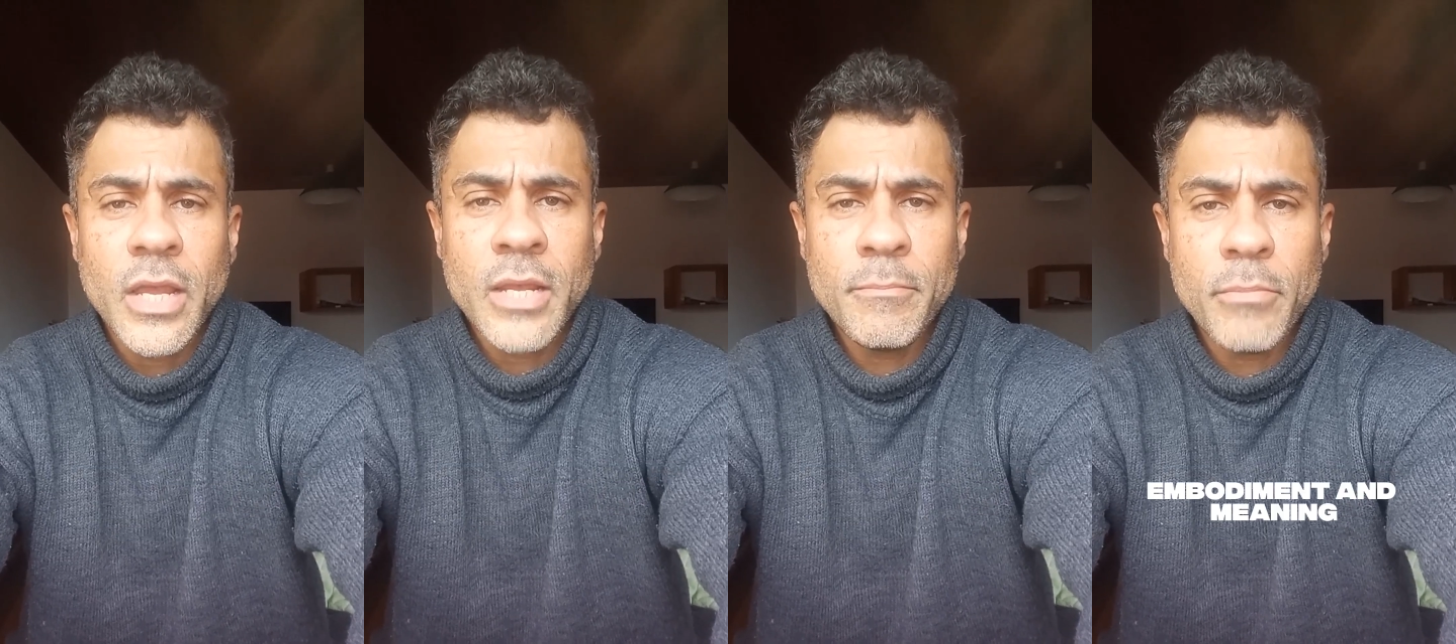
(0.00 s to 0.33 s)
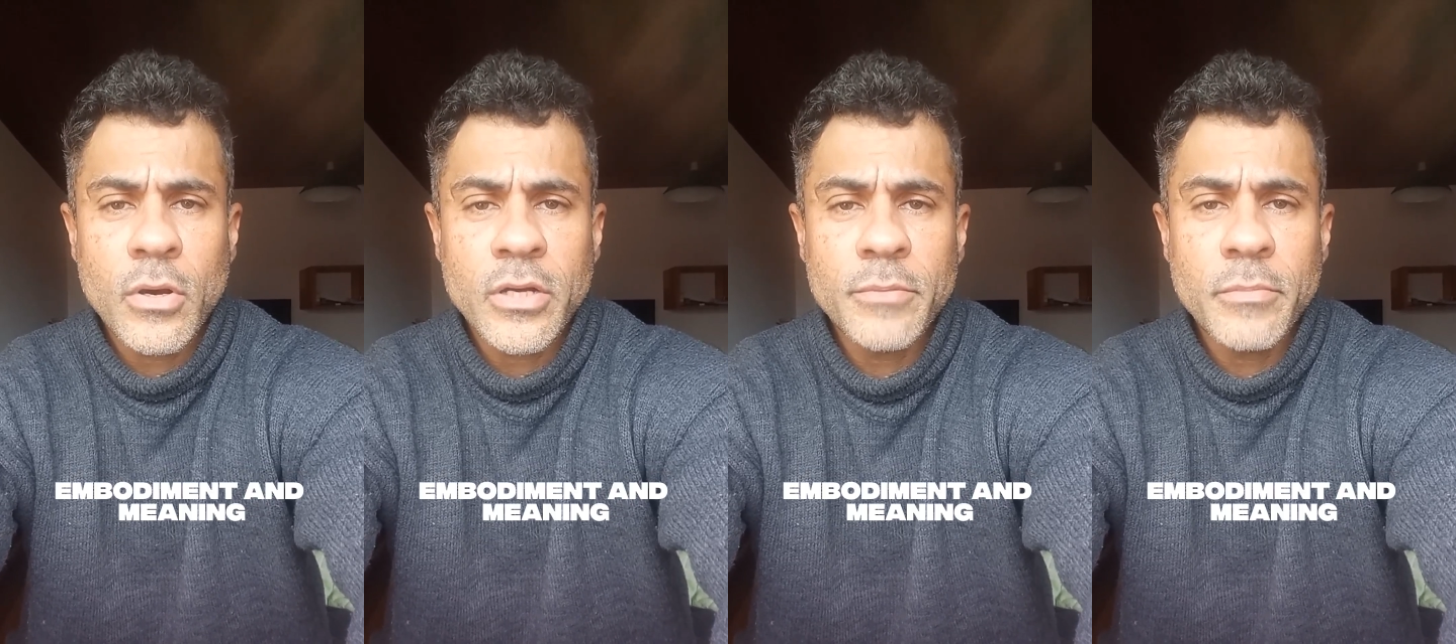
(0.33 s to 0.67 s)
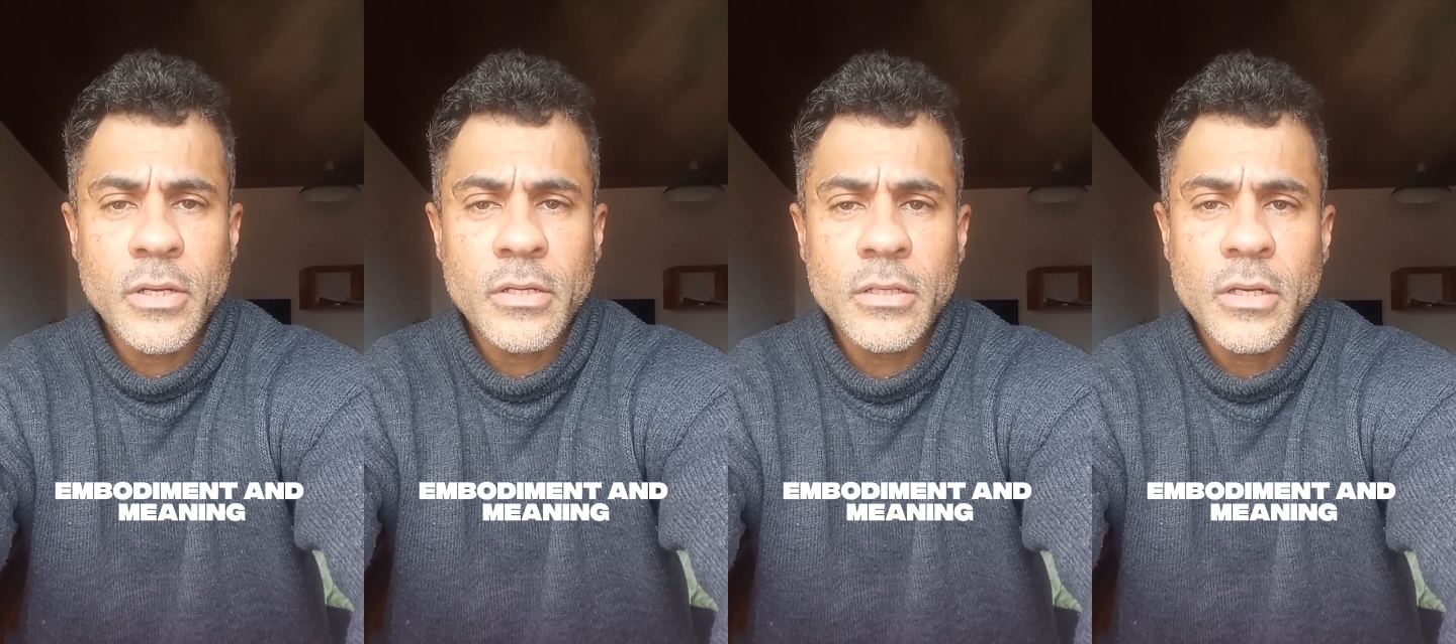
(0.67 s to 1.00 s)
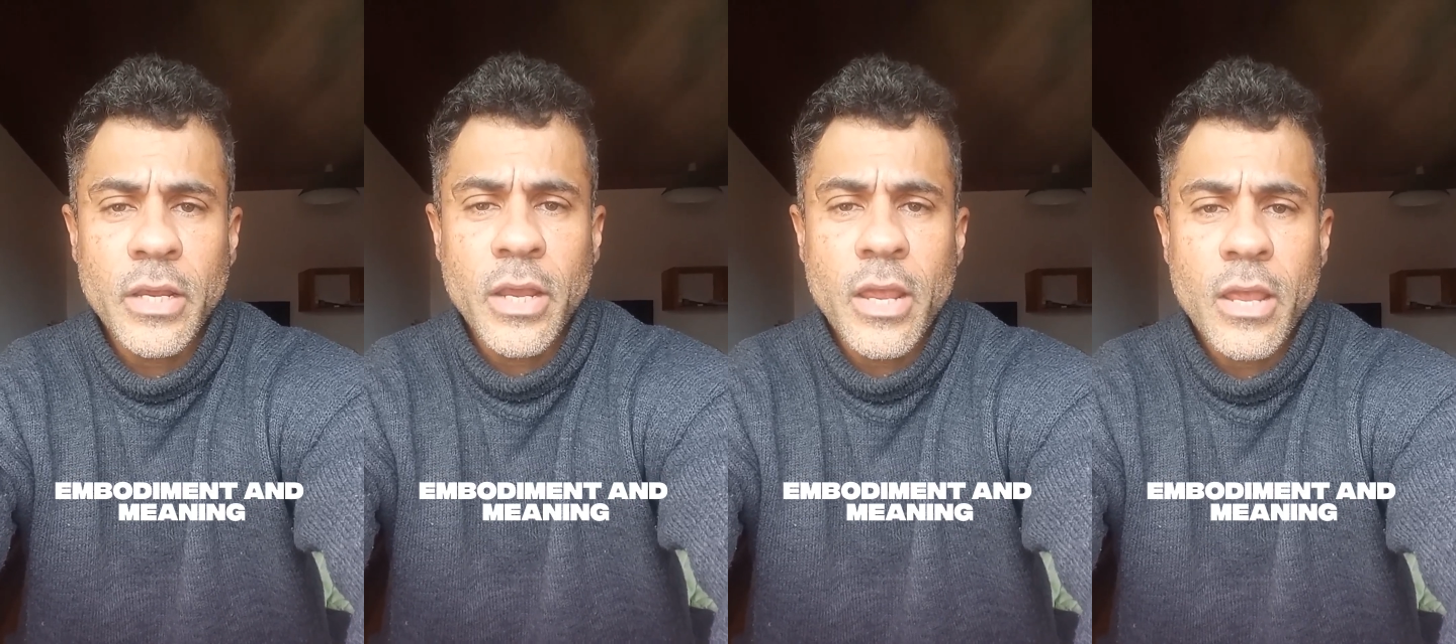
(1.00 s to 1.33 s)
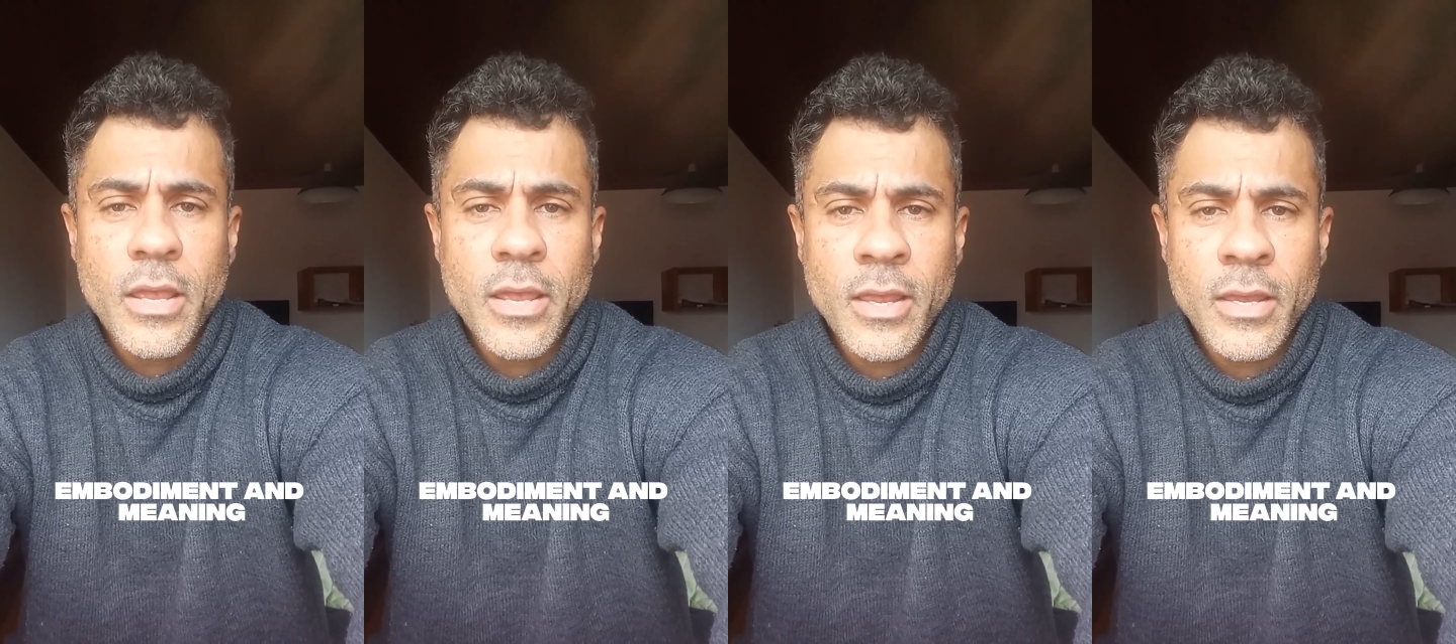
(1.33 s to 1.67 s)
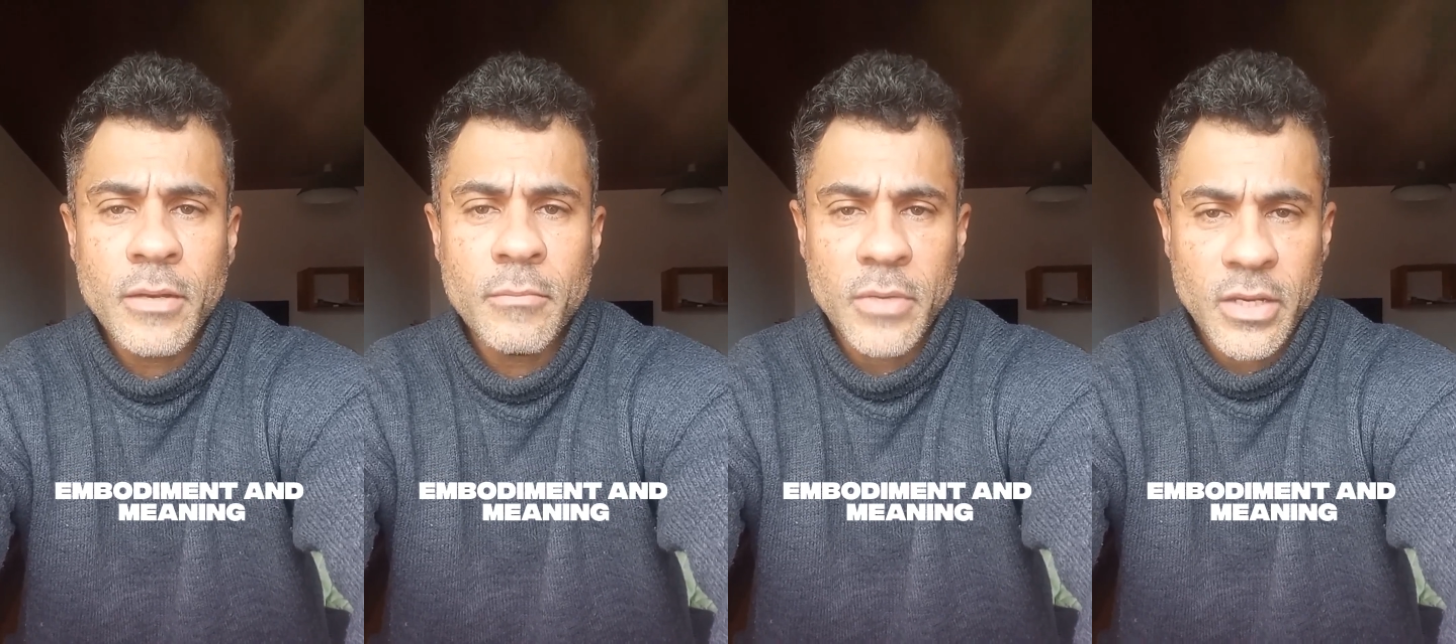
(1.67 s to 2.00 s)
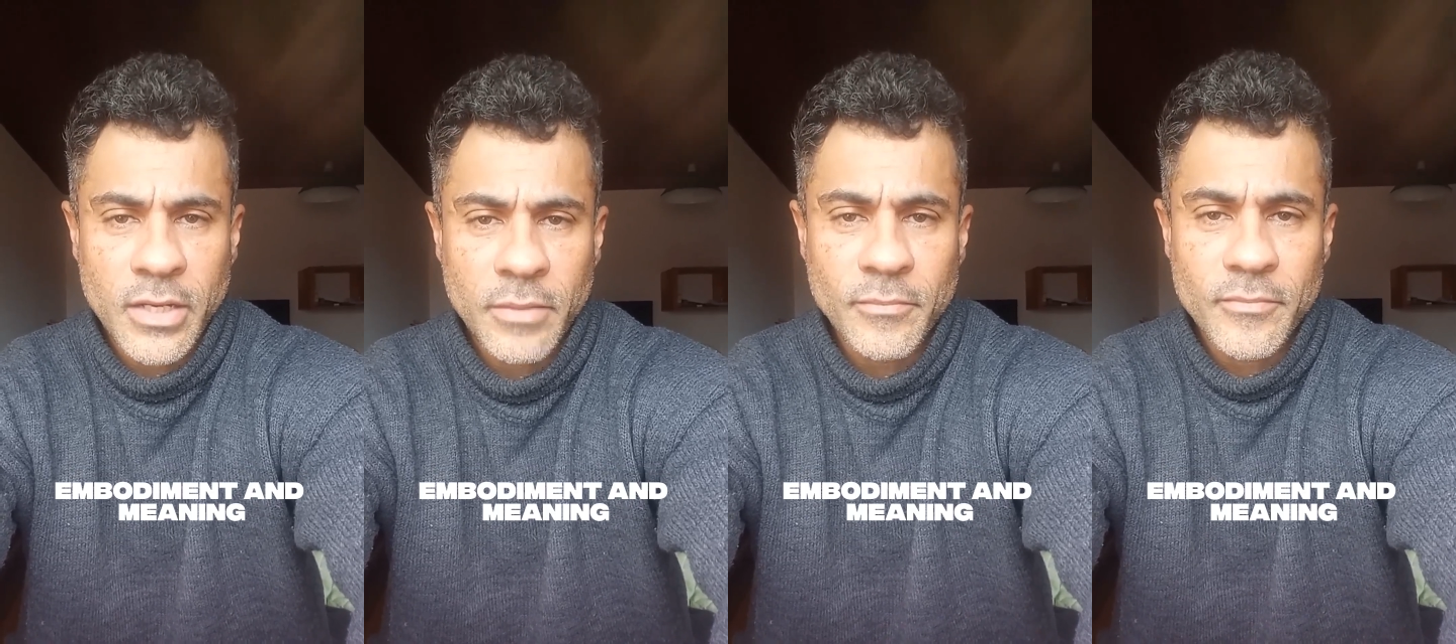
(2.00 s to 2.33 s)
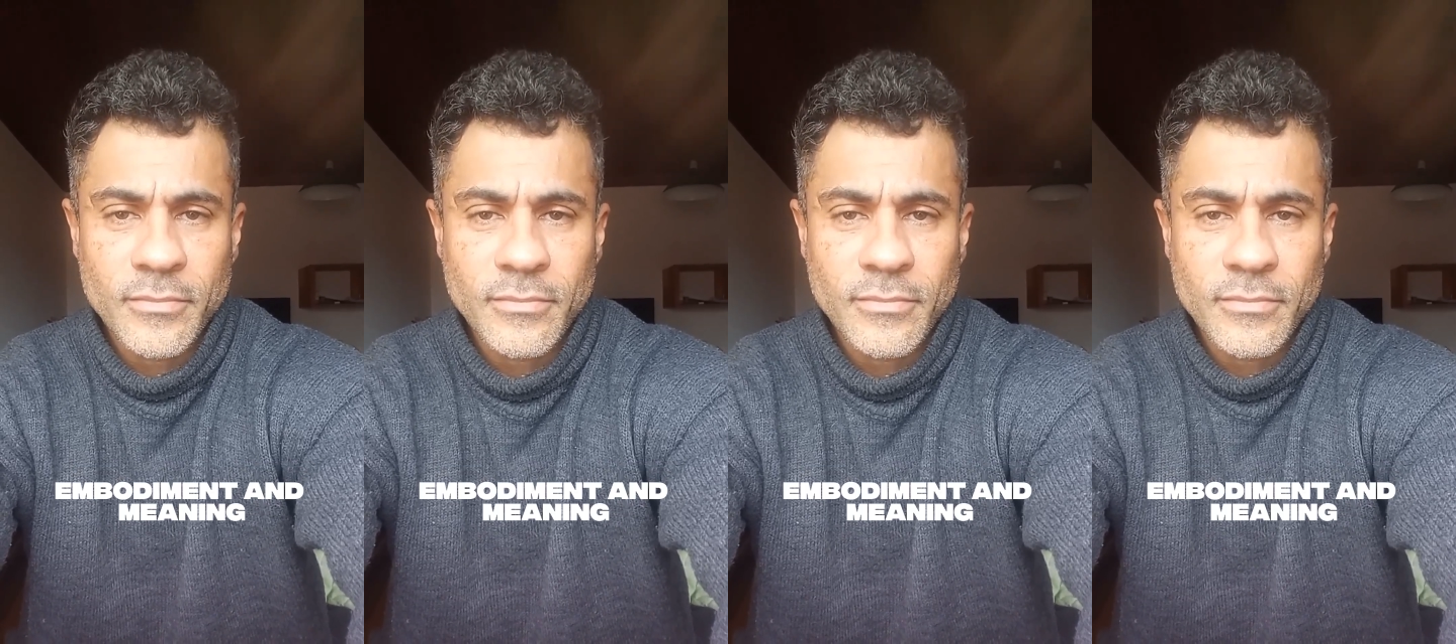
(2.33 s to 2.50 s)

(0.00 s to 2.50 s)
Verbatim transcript: embodiment, and meaning.